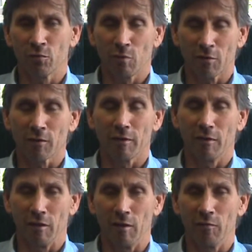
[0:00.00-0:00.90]
especially
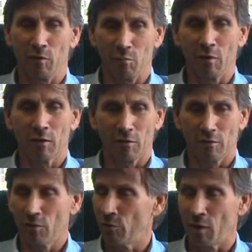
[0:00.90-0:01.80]
in the evening,
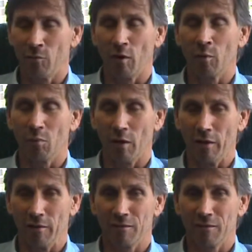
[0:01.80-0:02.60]
because I'll drive right by it.